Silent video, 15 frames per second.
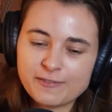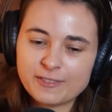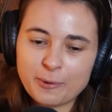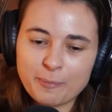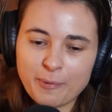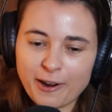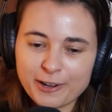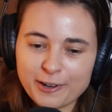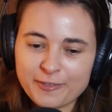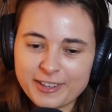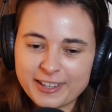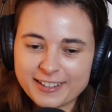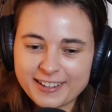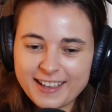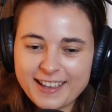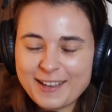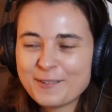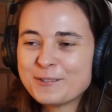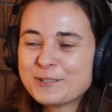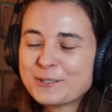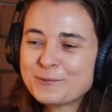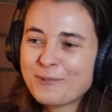if they're part of it.
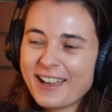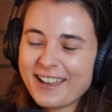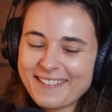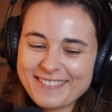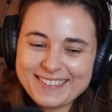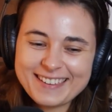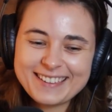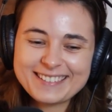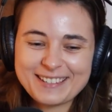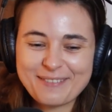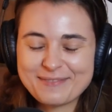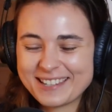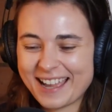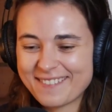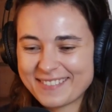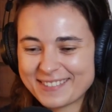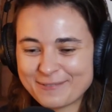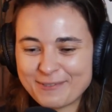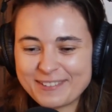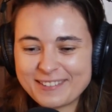Which is why I think sometimes